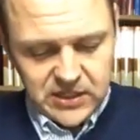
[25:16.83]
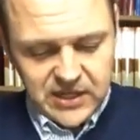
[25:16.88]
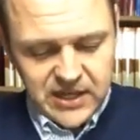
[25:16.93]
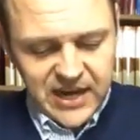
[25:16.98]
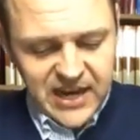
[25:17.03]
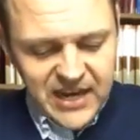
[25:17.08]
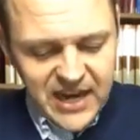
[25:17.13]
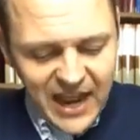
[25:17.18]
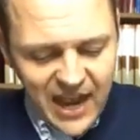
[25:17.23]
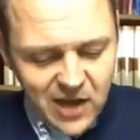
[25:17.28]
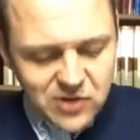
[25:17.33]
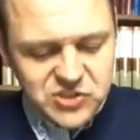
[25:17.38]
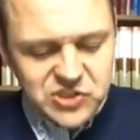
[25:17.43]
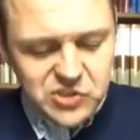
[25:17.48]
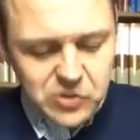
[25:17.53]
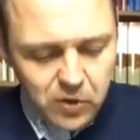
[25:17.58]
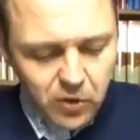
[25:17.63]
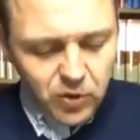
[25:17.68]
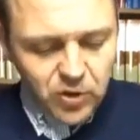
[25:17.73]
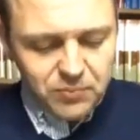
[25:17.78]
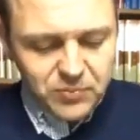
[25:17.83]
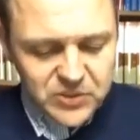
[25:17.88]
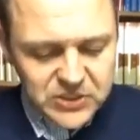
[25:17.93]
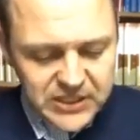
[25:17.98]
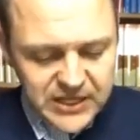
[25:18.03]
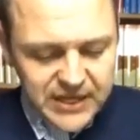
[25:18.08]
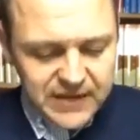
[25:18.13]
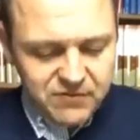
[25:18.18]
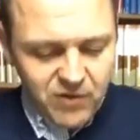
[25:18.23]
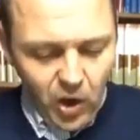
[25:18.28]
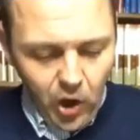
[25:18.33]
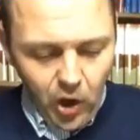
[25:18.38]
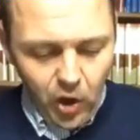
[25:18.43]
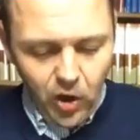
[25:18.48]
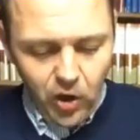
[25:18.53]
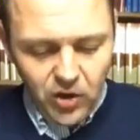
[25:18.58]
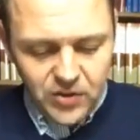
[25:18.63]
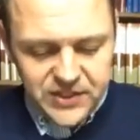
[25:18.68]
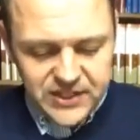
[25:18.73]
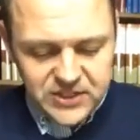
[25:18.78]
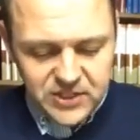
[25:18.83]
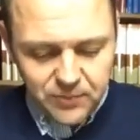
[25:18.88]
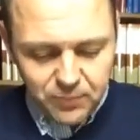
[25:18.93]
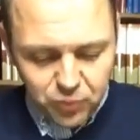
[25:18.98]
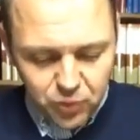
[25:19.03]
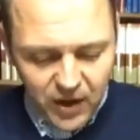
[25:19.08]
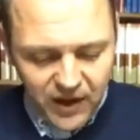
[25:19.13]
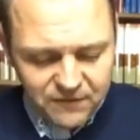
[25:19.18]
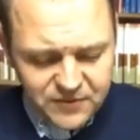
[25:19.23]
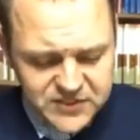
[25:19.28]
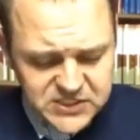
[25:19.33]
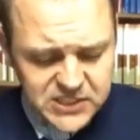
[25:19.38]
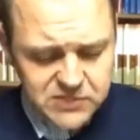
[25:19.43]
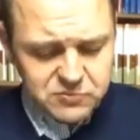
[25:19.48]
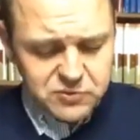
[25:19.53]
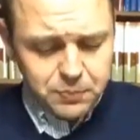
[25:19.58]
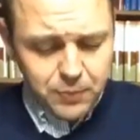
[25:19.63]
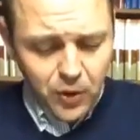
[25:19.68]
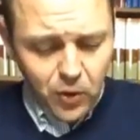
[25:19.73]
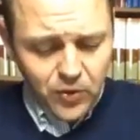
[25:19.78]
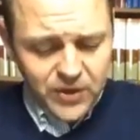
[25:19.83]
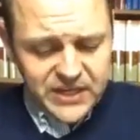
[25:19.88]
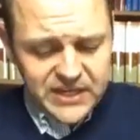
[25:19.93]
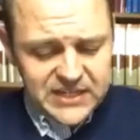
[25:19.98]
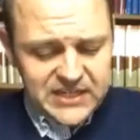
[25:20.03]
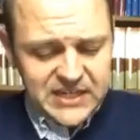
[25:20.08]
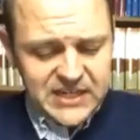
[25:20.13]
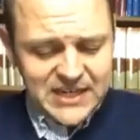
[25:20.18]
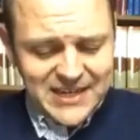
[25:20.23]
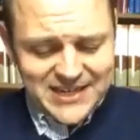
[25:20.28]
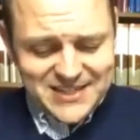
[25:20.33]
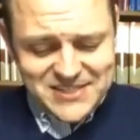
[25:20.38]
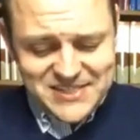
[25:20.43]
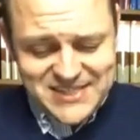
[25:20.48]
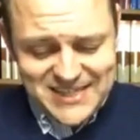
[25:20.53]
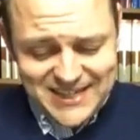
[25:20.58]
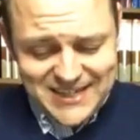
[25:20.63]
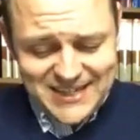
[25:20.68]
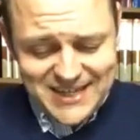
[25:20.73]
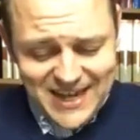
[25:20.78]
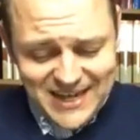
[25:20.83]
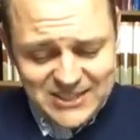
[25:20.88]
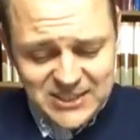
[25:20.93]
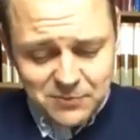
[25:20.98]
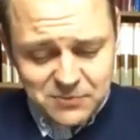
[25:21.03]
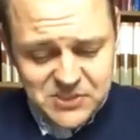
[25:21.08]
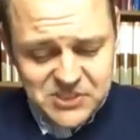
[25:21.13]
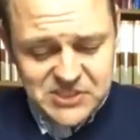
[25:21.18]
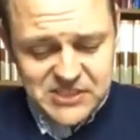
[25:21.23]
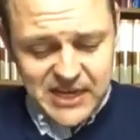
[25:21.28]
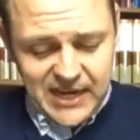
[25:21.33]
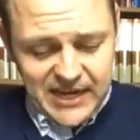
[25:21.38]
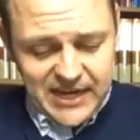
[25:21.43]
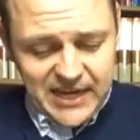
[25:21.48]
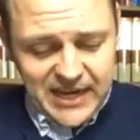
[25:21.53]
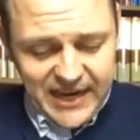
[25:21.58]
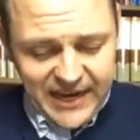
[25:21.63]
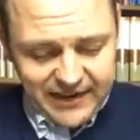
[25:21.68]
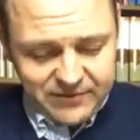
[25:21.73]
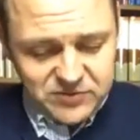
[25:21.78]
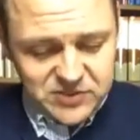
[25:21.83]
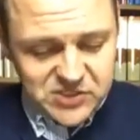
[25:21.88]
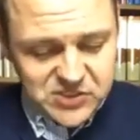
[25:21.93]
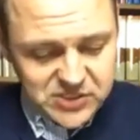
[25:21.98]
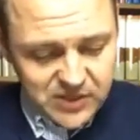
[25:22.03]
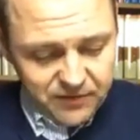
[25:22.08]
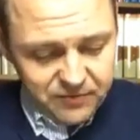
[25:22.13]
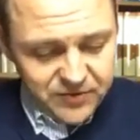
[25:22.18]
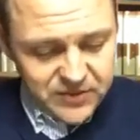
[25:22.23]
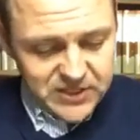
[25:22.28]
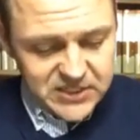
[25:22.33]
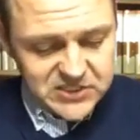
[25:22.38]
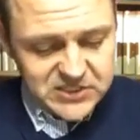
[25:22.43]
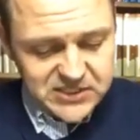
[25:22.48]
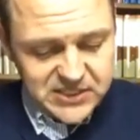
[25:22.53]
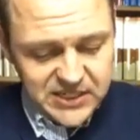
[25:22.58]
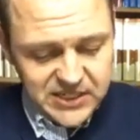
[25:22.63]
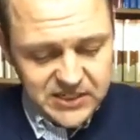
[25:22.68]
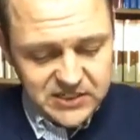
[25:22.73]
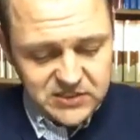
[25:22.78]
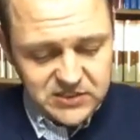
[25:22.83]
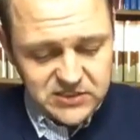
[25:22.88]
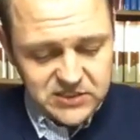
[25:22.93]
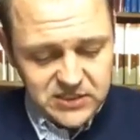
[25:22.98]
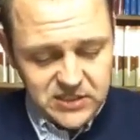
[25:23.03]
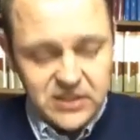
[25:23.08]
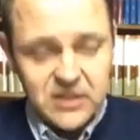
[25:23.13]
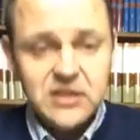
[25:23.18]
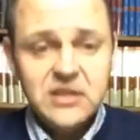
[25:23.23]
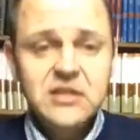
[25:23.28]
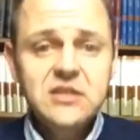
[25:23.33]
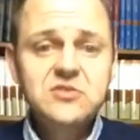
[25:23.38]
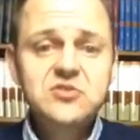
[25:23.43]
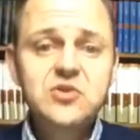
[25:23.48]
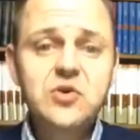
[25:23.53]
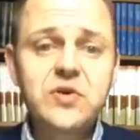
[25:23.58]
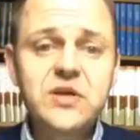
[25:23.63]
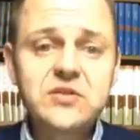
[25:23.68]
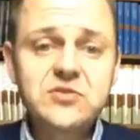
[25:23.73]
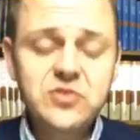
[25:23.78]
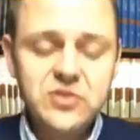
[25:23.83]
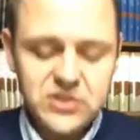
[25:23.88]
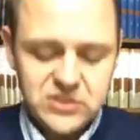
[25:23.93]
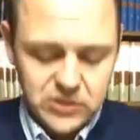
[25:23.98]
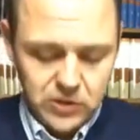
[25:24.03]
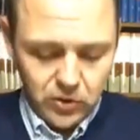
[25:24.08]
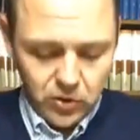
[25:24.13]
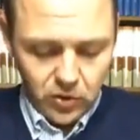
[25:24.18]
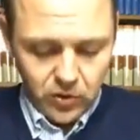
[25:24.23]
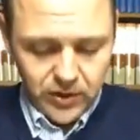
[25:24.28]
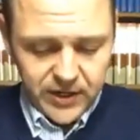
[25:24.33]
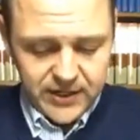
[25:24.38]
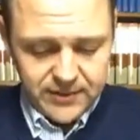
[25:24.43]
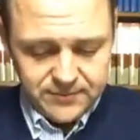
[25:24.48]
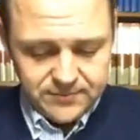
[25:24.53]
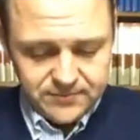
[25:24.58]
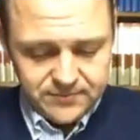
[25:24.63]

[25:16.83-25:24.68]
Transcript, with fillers: And how slow to believe all that the prophets have spoken. Did not the Messiah have to suffer these things to enter his glory?